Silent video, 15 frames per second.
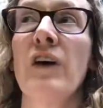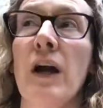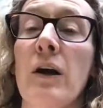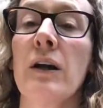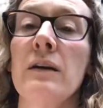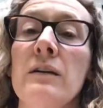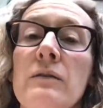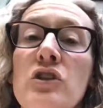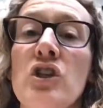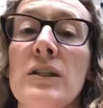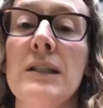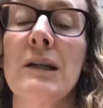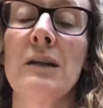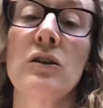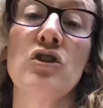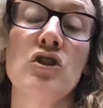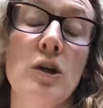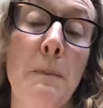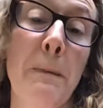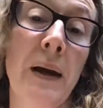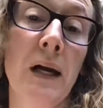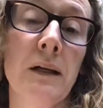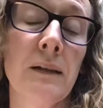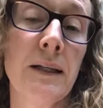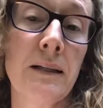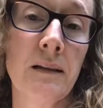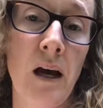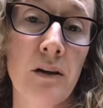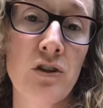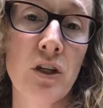It's just
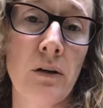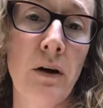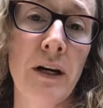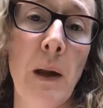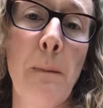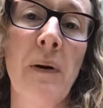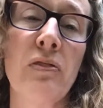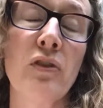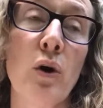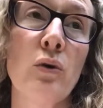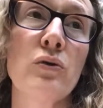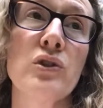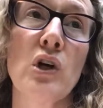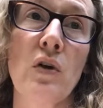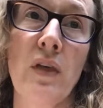barely touching on it,